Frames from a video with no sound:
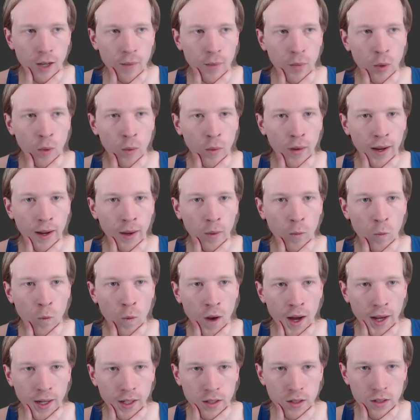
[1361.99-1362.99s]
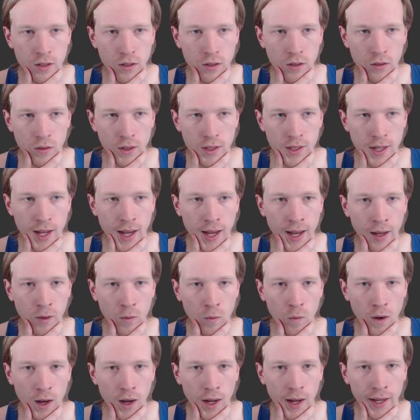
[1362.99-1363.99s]
But what I want to do is I
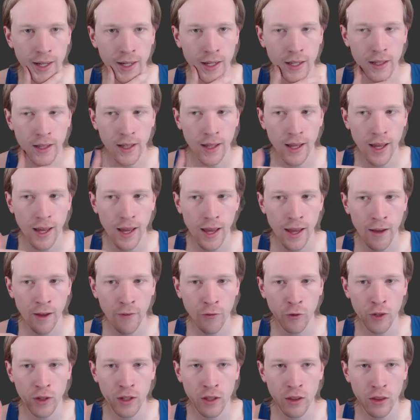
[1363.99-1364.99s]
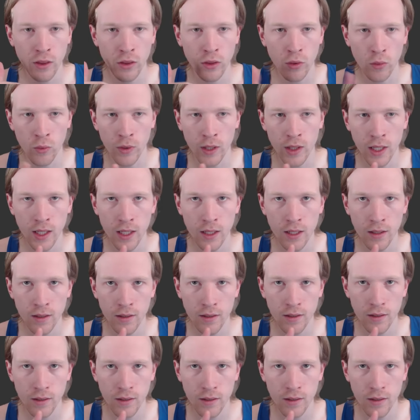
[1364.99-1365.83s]
want every 3